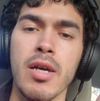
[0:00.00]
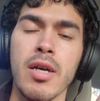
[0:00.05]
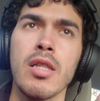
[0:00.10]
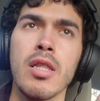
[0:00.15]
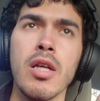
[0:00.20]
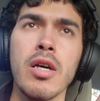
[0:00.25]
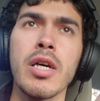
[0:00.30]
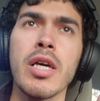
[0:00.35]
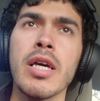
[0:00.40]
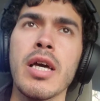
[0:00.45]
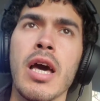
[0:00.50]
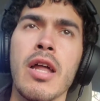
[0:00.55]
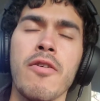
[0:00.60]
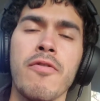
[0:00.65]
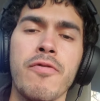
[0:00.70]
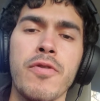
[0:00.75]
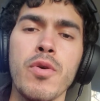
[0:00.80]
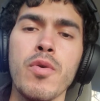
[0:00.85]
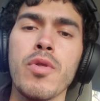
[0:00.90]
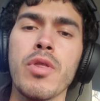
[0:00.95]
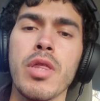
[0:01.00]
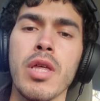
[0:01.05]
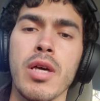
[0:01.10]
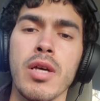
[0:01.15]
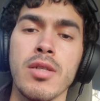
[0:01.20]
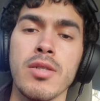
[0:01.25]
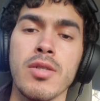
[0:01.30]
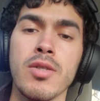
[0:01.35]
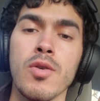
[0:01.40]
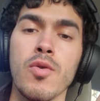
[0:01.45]
looking at a few
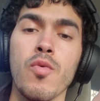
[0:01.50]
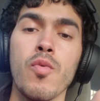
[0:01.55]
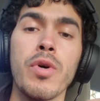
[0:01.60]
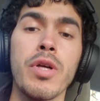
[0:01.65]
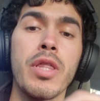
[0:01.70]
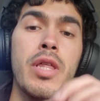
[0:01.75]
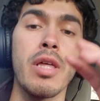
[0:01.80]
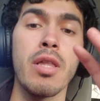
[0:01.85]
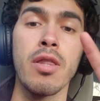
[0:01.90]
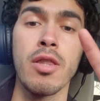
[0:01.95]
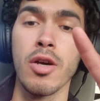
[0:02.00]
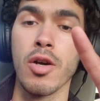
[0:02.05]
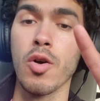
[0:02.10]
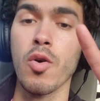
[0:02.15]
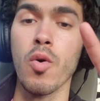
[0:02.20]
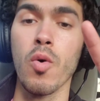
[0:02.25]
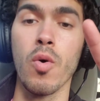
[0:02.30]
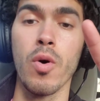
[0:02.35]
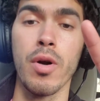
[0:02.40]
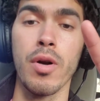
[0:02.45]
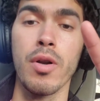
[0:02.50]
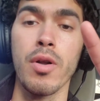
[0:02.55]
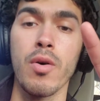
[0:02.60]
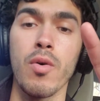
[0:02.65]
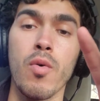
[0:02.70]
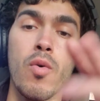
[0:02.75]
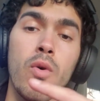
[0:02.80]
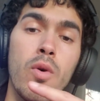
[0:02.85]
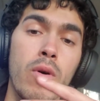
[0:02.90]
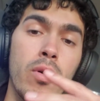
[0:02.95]
things within the chord
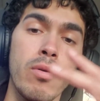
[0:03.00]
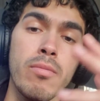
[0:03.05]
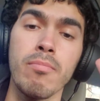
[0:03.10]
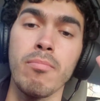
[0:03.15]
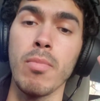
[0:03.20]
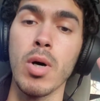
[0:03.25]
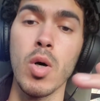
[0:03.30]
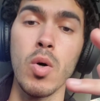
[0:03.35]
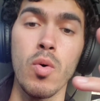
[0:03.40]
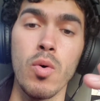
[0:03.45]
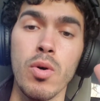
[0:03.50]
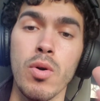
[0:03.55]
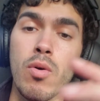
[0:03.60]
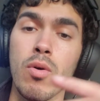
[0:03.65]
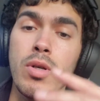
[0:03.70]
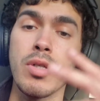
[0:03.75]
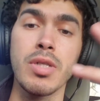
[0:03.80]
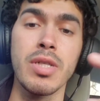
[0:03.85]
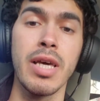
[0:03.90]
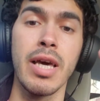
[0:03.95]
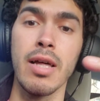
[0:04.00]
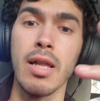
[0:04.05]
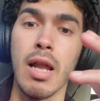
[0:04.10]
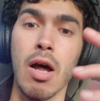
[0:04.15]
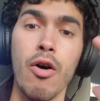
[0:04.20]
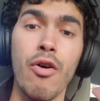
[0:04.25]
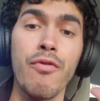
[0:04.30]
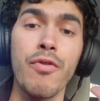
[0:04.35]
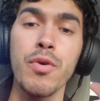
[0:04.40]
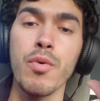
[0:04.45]
or mode or scale,
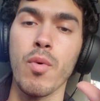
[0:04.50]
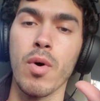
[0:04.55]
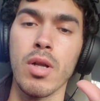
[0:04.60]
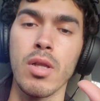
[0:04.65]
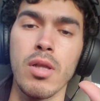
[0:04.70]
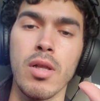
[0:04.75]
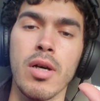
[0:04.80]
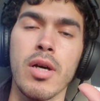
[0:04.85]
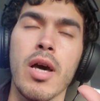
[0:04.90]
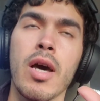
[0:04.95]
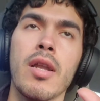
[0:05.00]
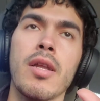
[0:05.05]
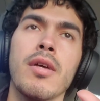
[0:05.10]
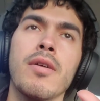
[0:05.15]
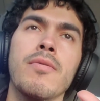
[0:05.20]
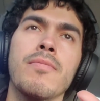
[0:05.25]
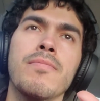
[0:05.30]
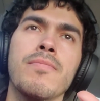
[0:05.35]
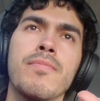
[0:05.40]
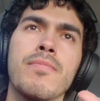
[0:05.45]
however you want to look at it.